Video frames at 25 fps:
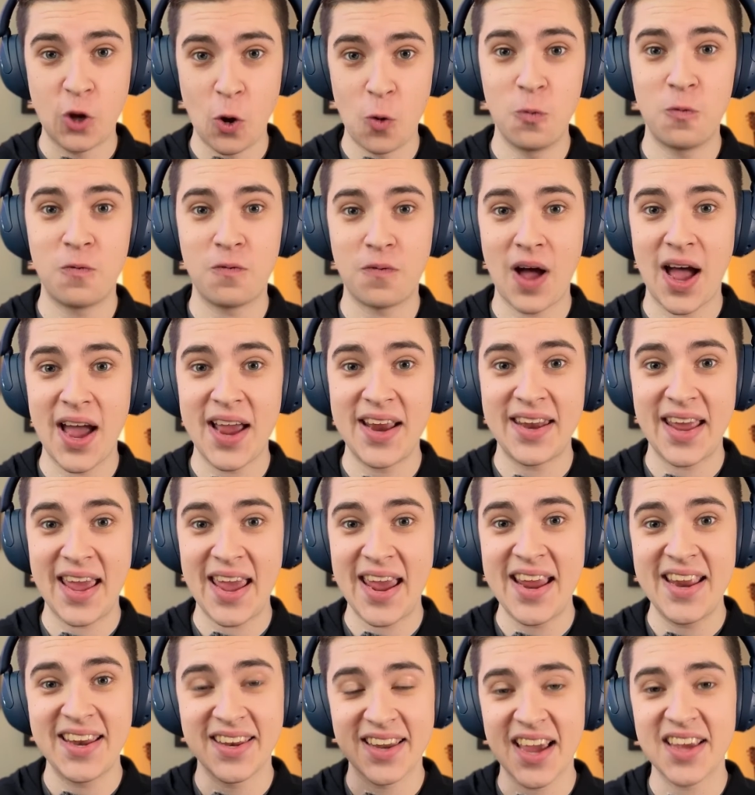go find
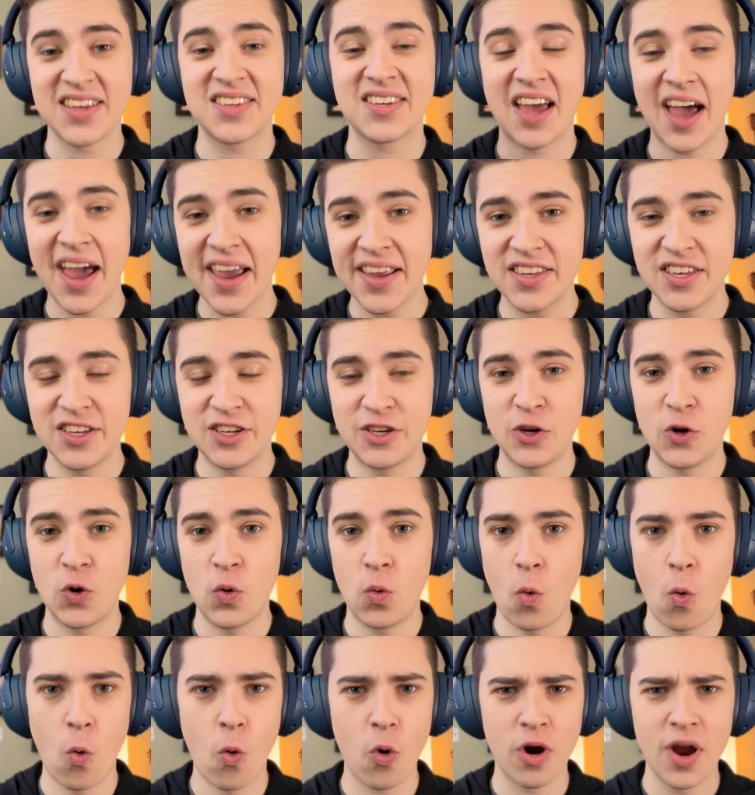a nice hike to
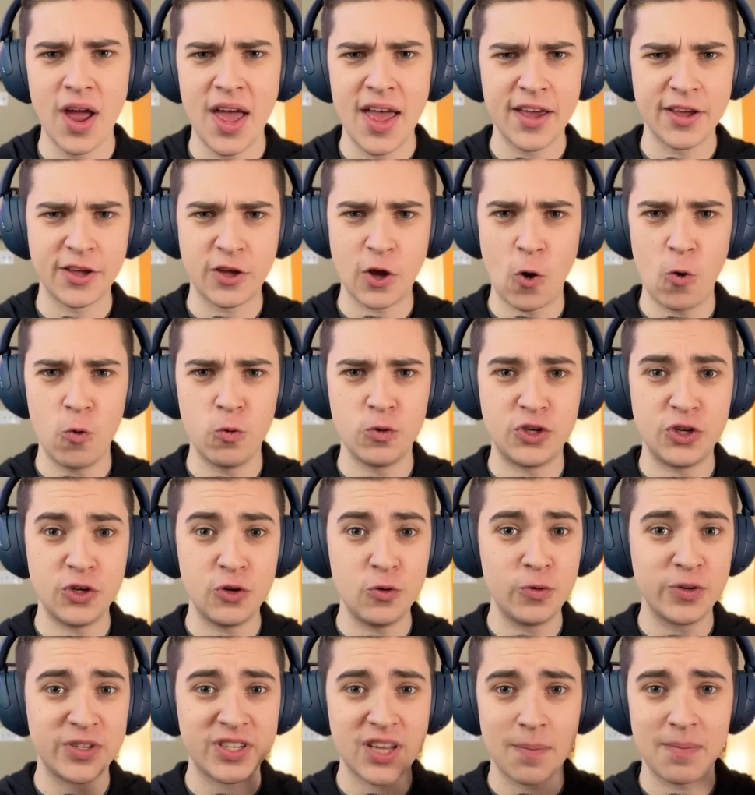do, or go
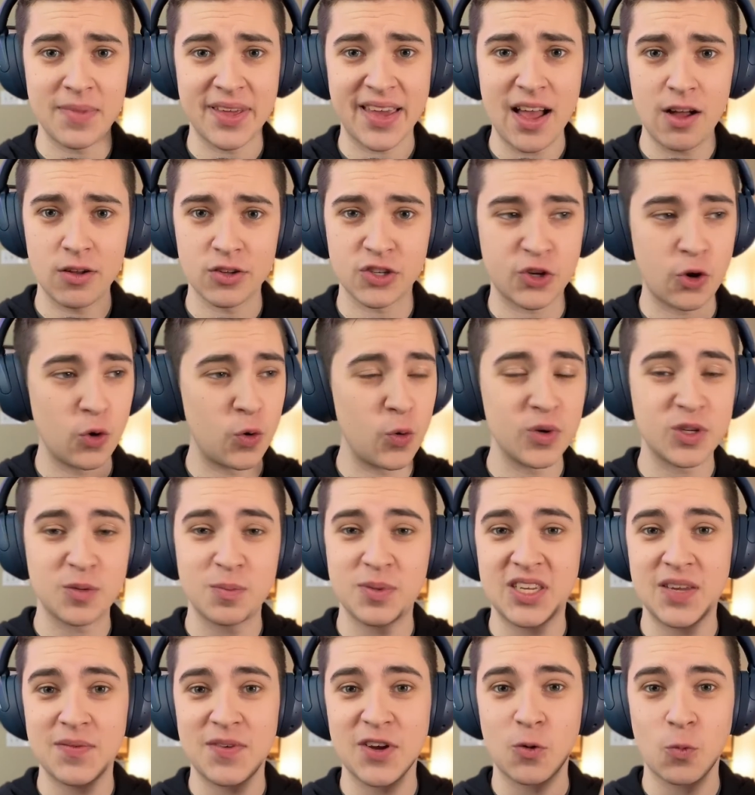do something else, go to a
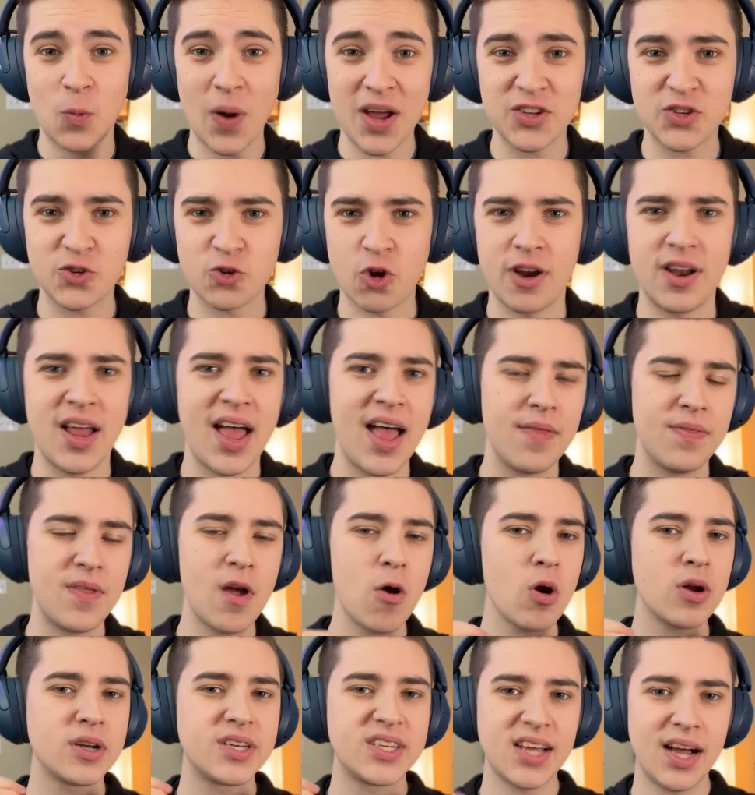specific restaurant.
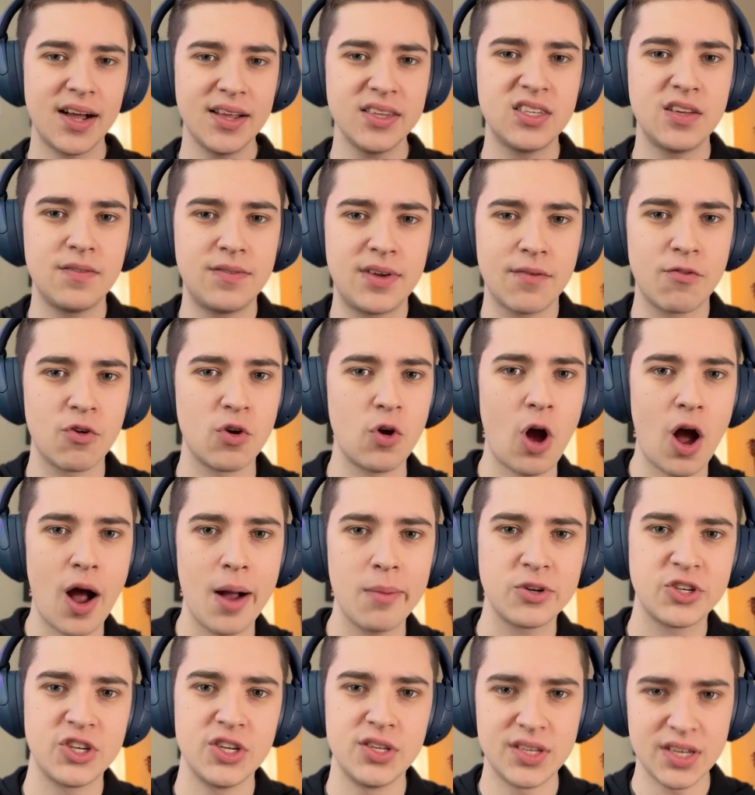There are tons of different
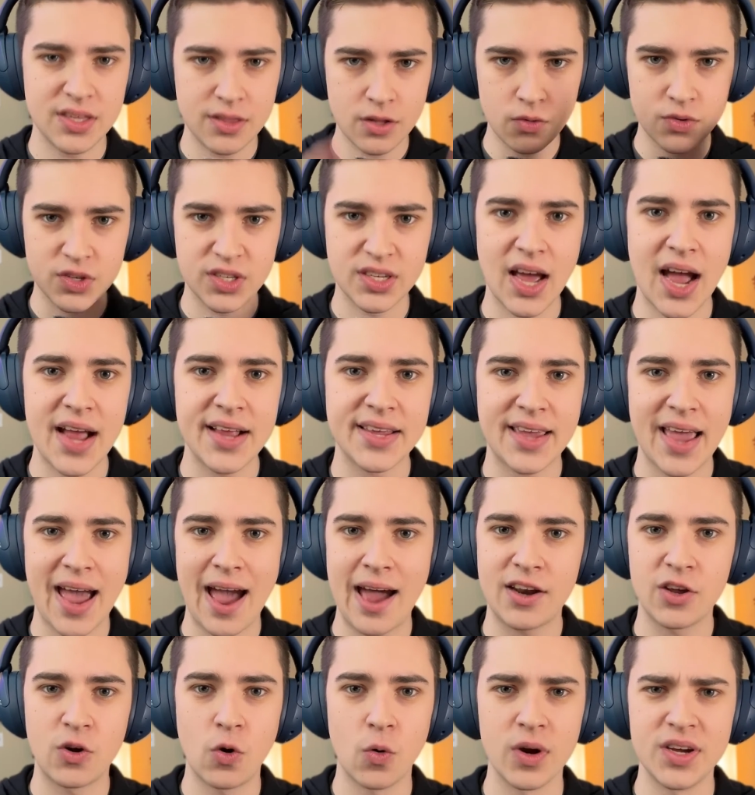options options in those nine
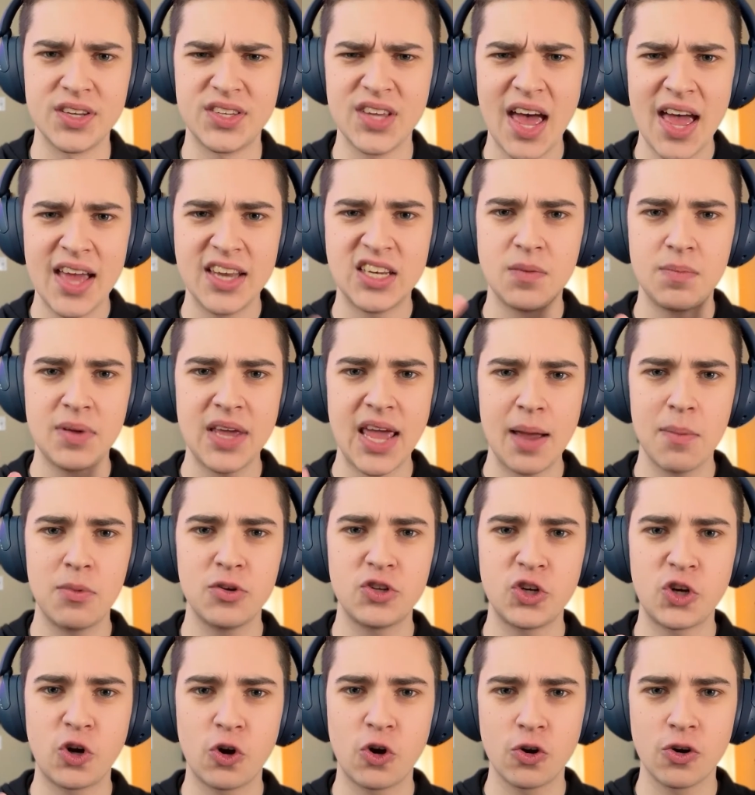categories to be
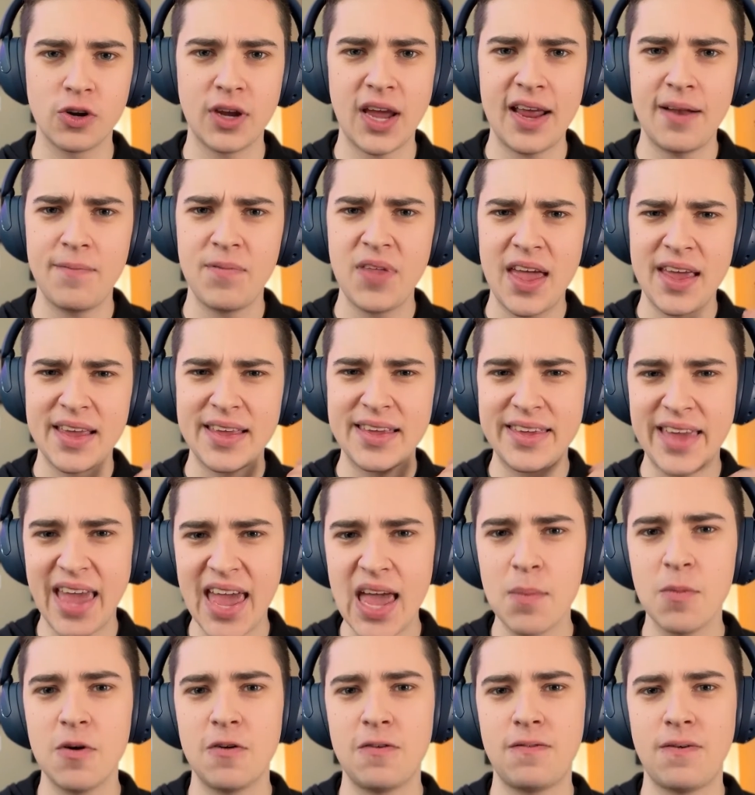able to create
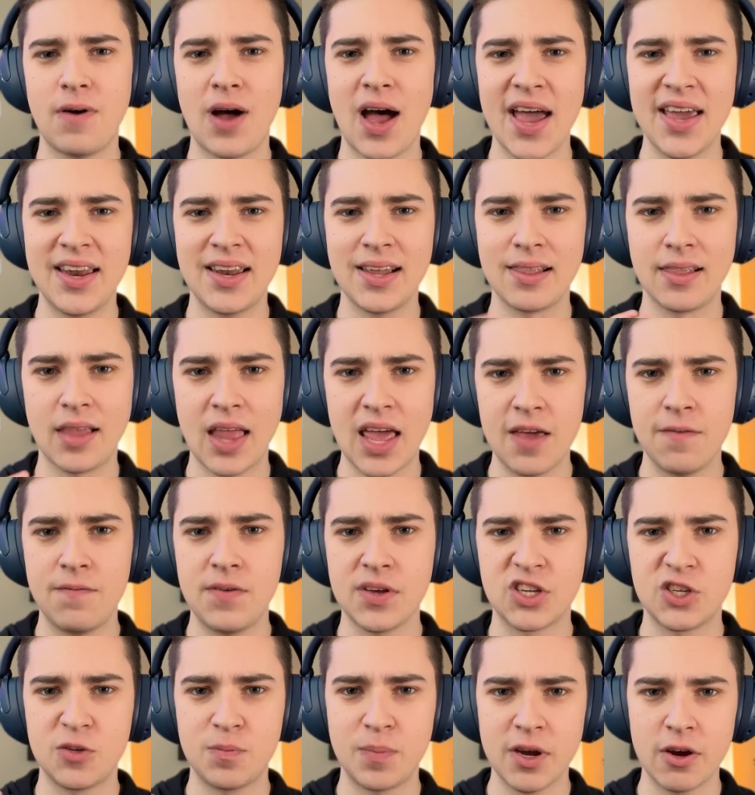gamified life
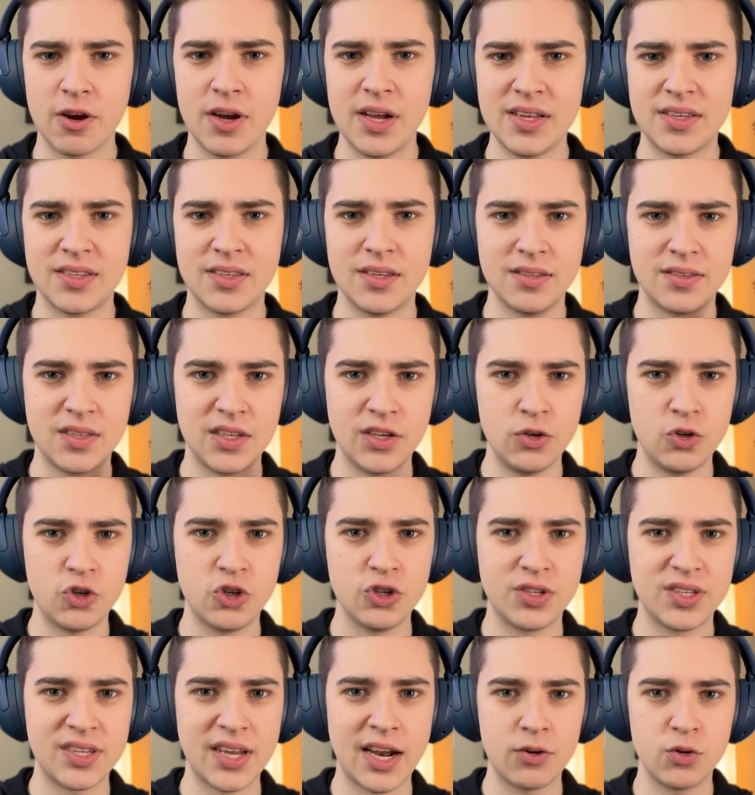experiences that you
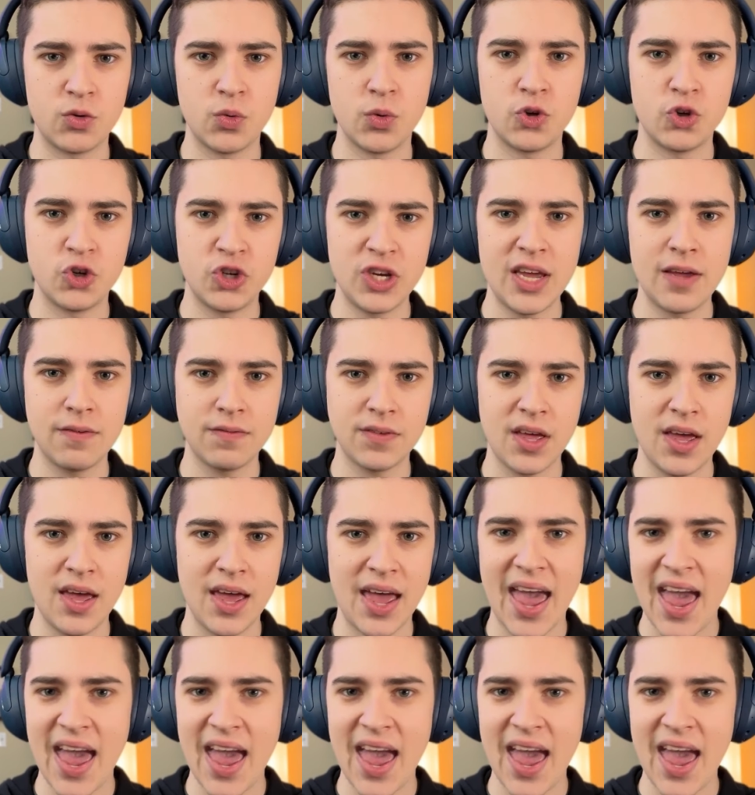should set out to achieve.